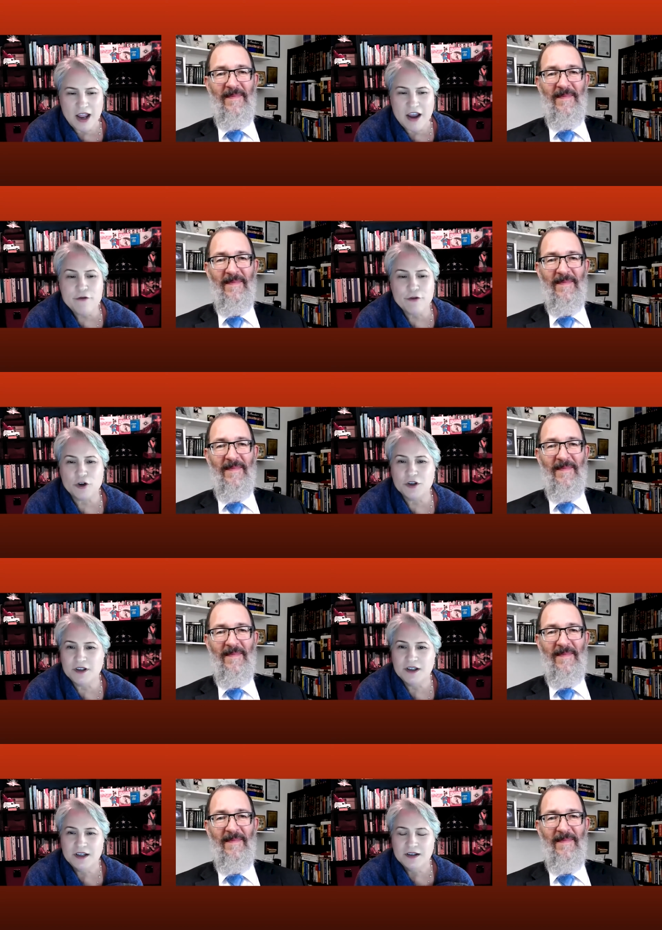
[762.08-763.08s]
Speaker 1: effort
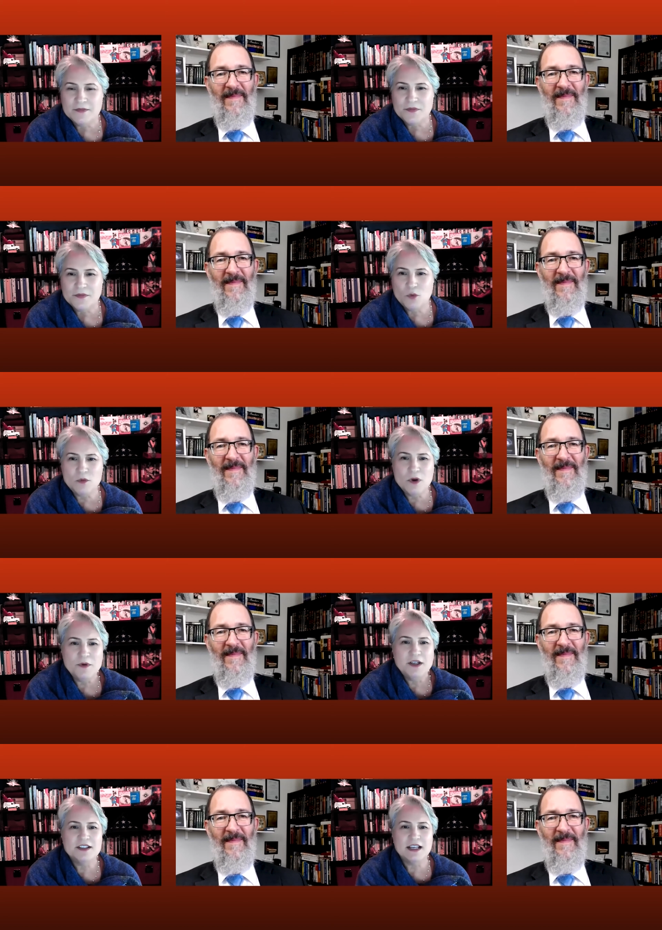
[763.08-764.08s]
one way
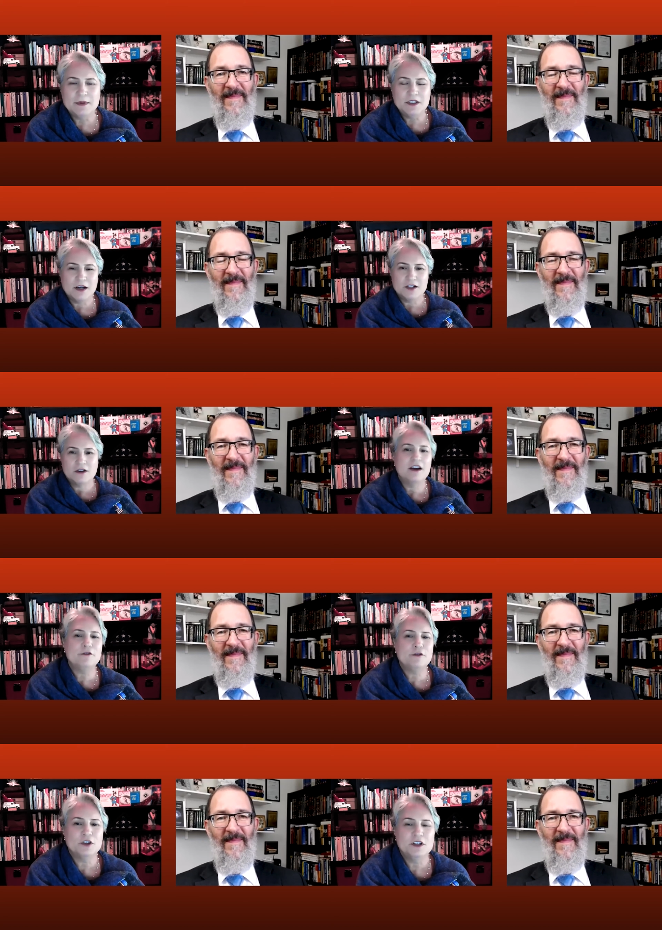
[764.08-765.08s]
we can sabotage our
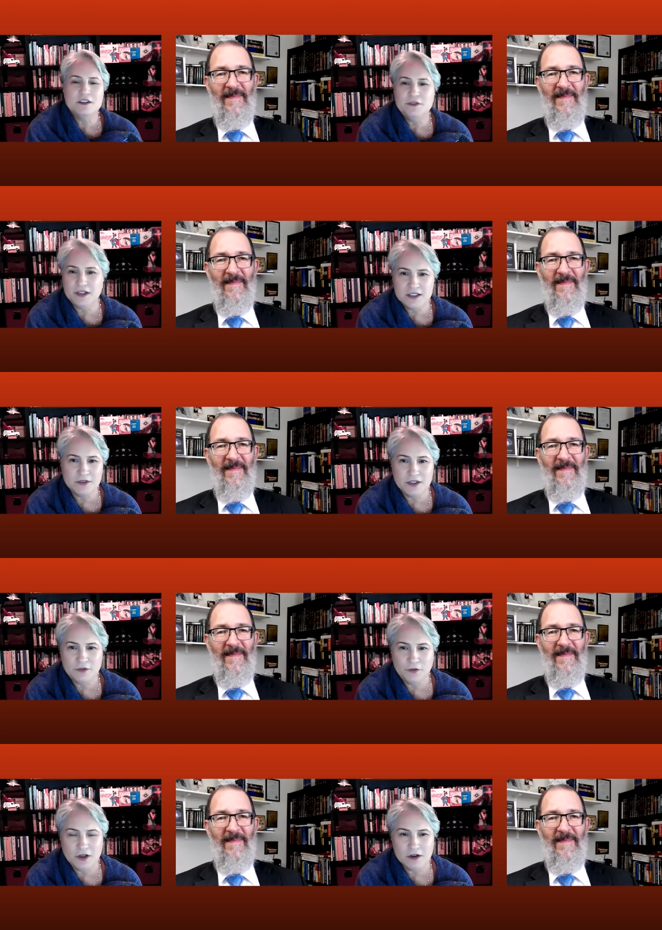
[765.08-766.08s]
effort in the face of any
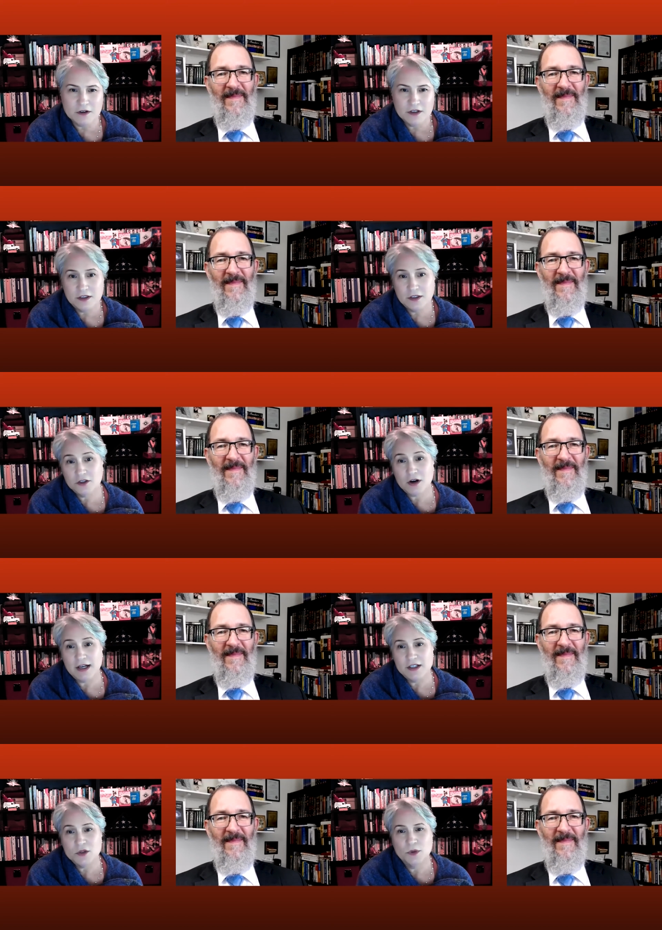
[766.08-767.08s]
fear is to try
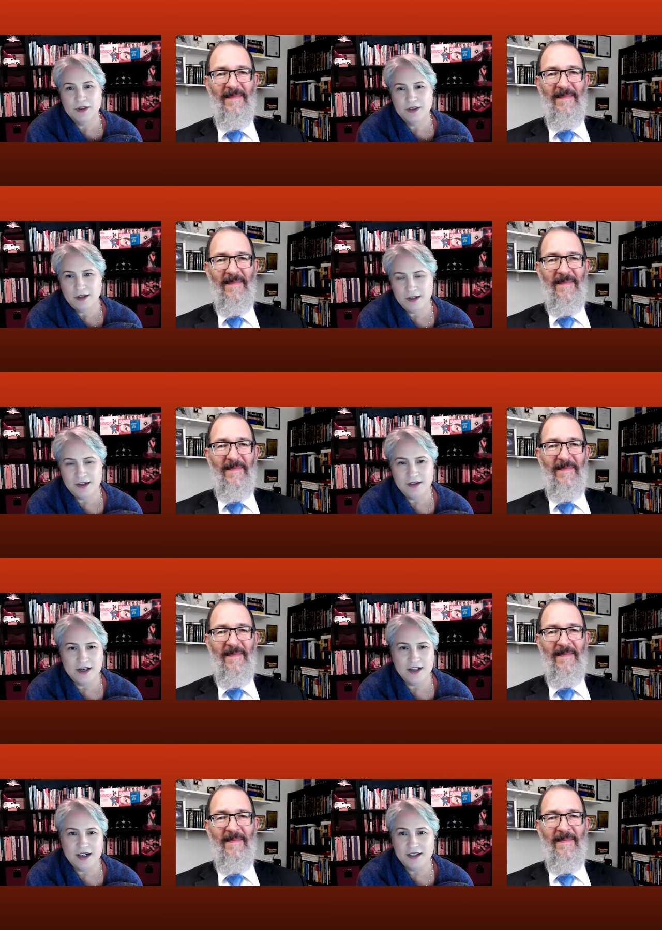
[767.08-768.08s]
just one thing and
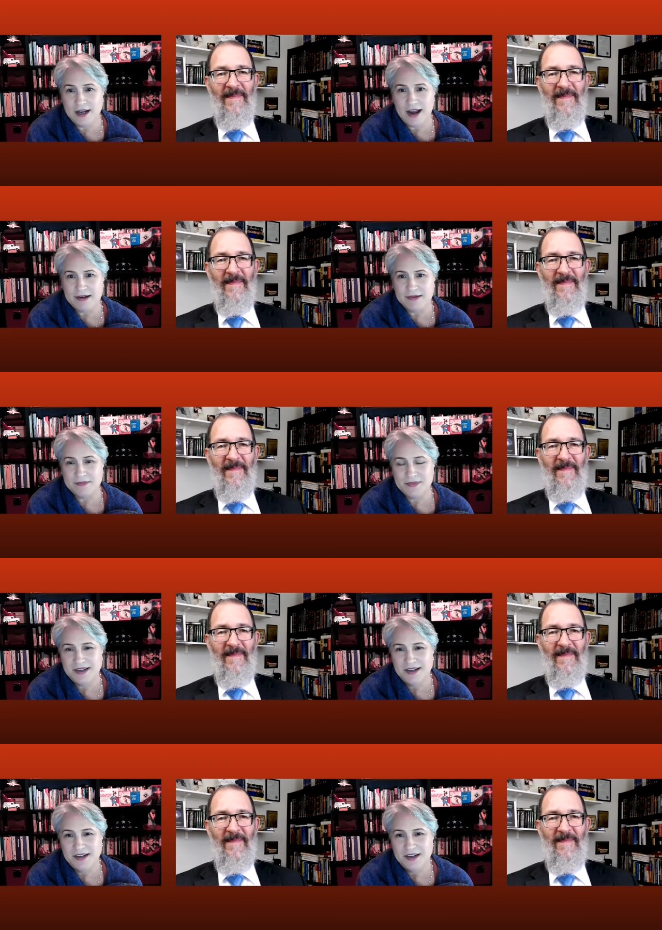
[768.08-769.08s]
then let it die.
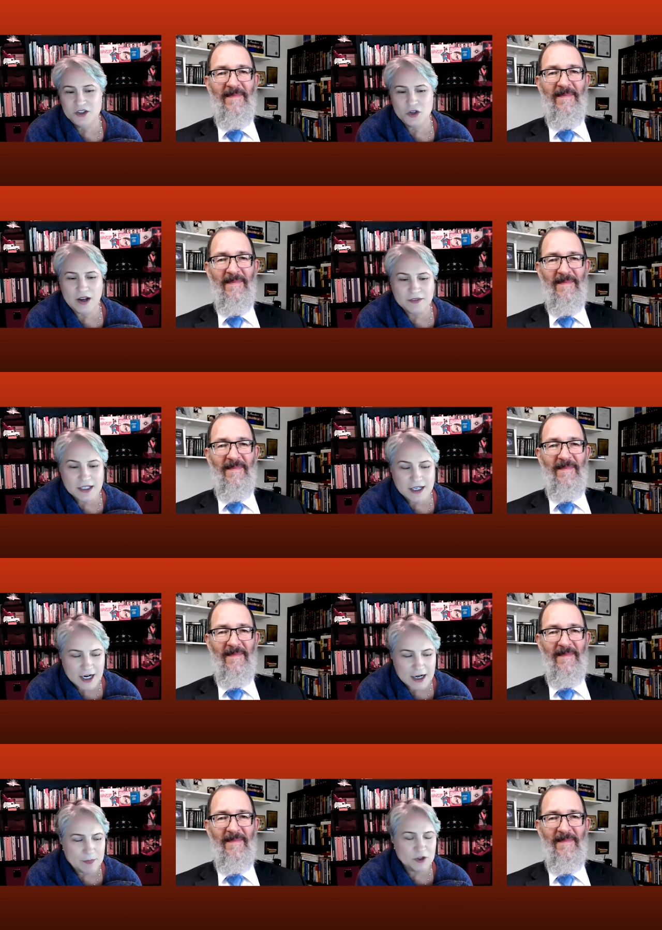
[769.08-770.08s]
So, you have to get
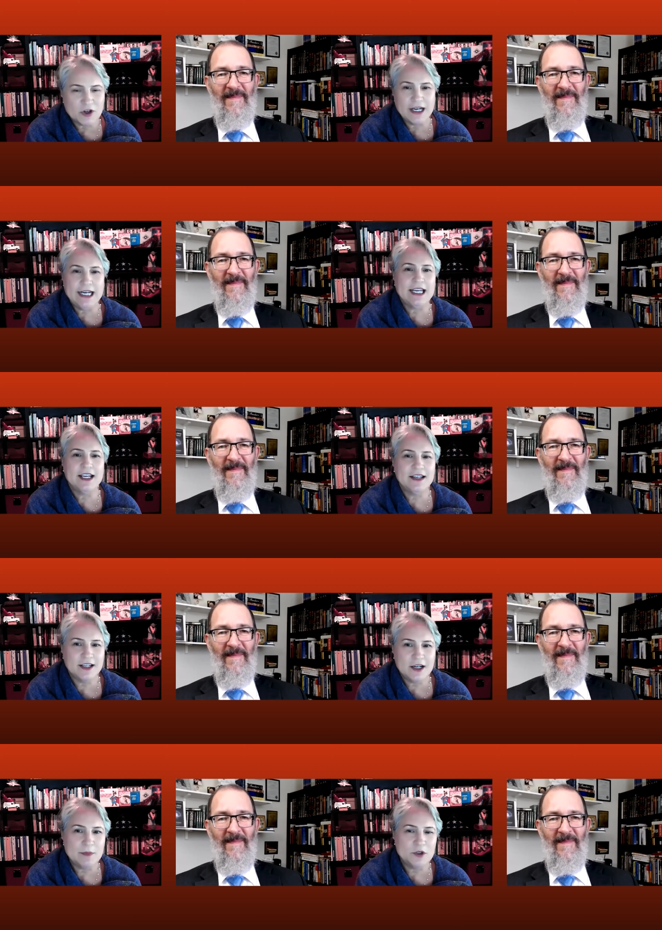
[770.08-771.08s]
up and try it again,
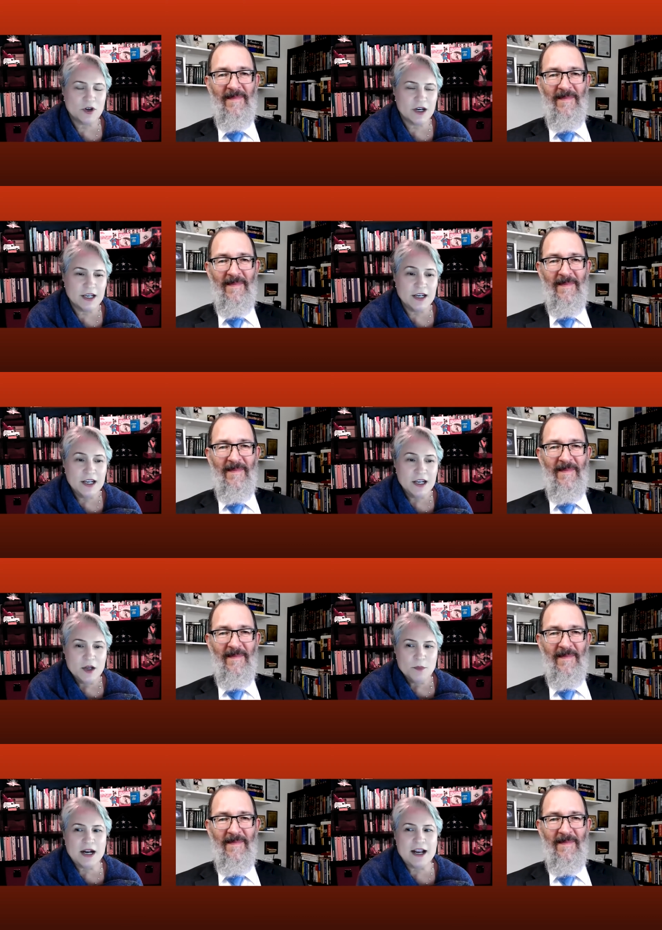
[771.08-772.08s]
get up and try again.
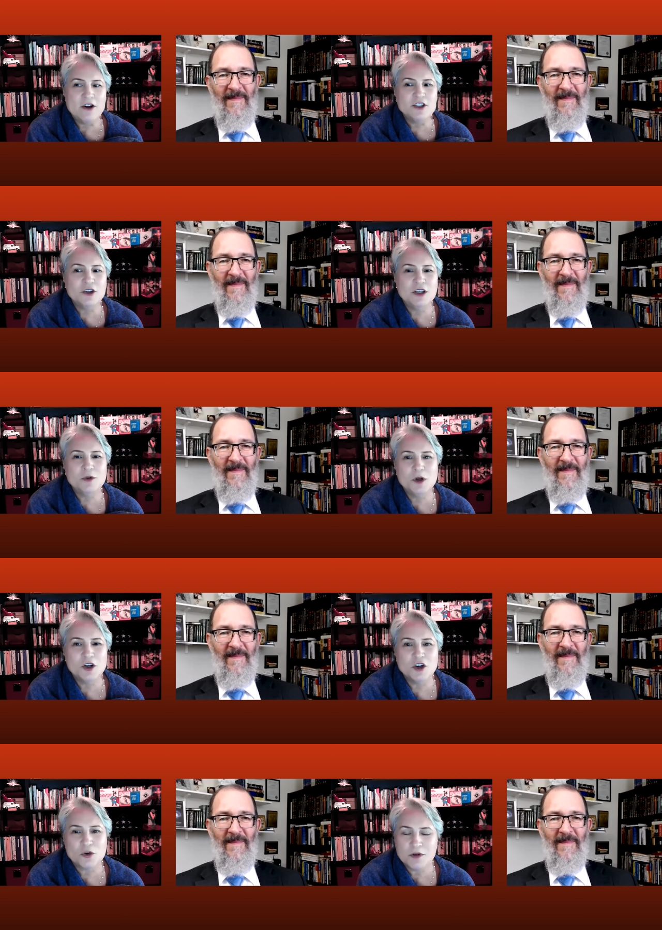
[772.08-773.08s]
But I also think we
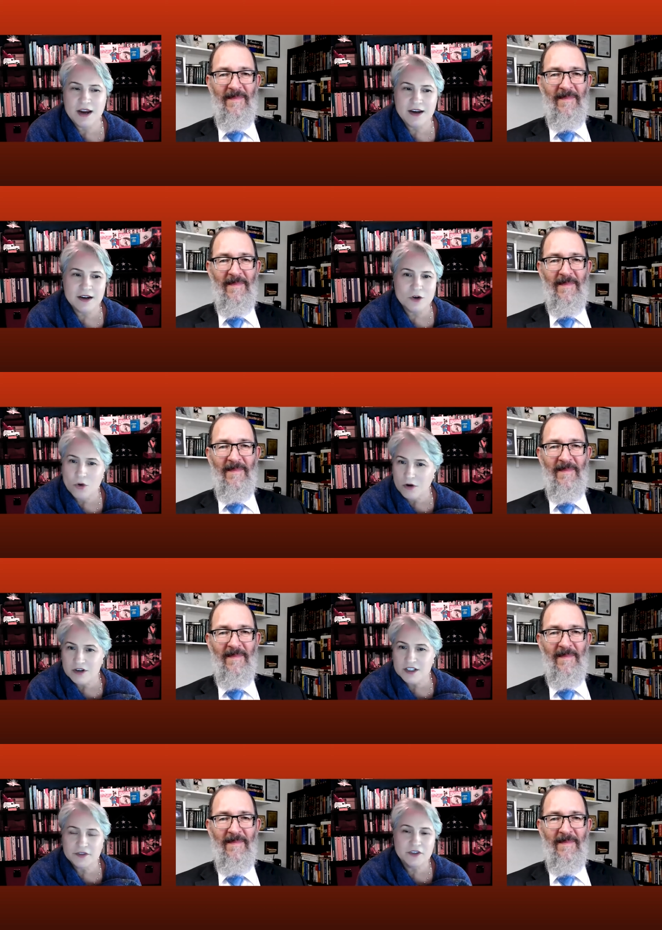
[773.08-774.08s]
can create a
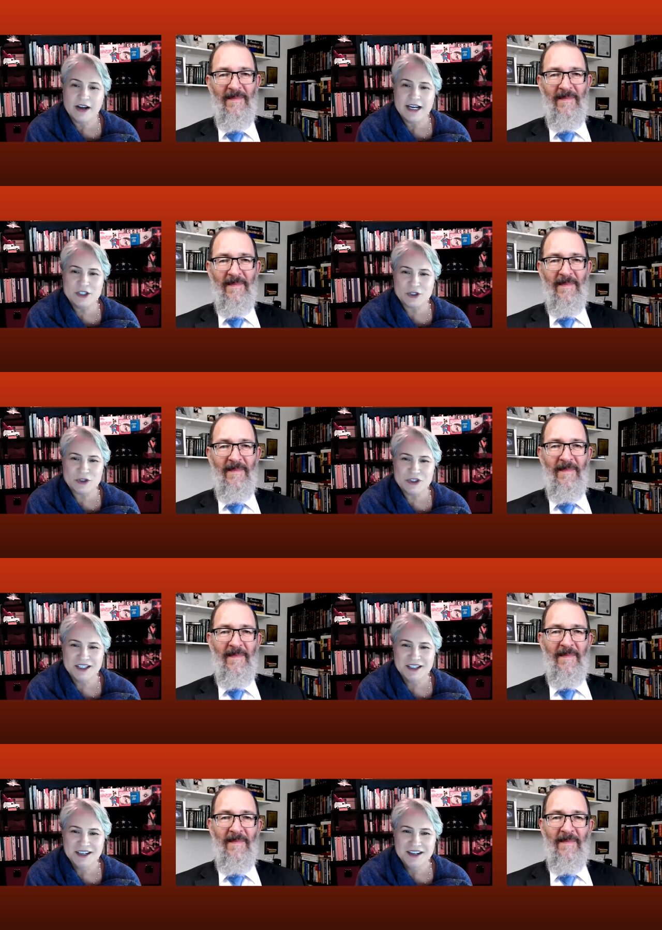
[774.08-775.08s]
chorus of advisors
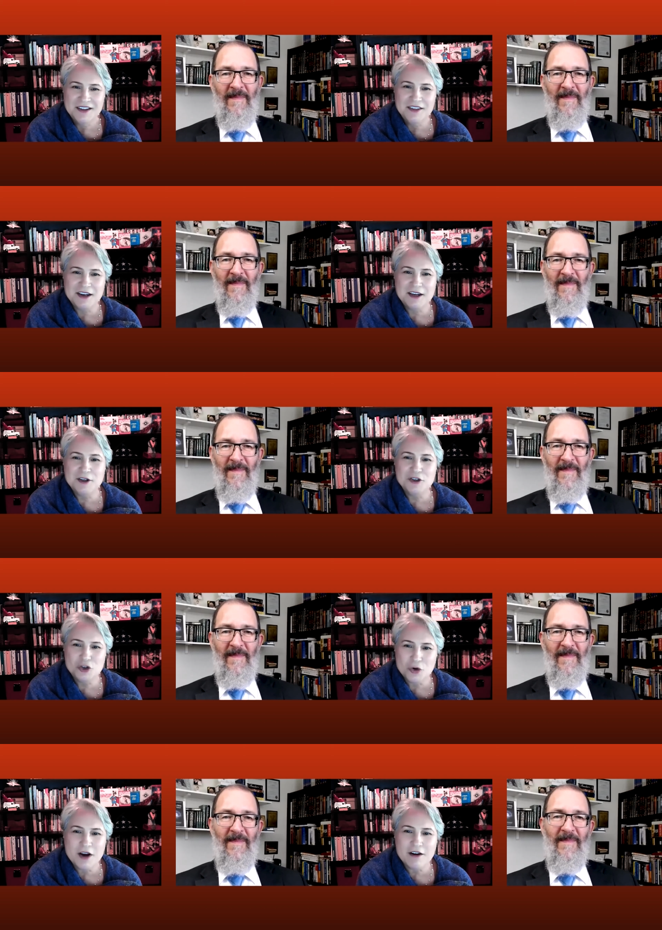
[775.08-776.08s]
that can
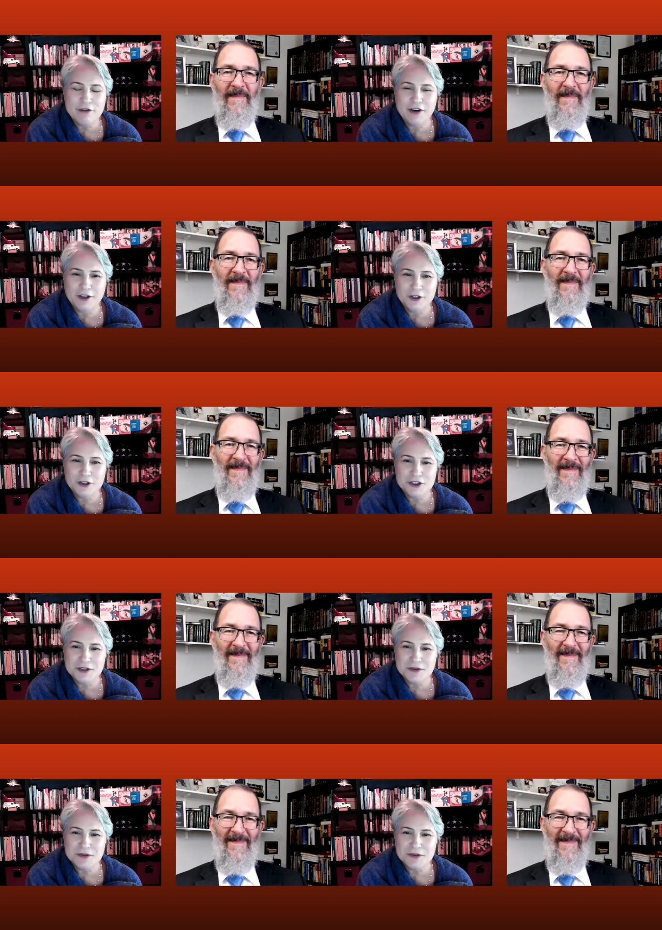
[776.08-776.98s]
enjoy our failures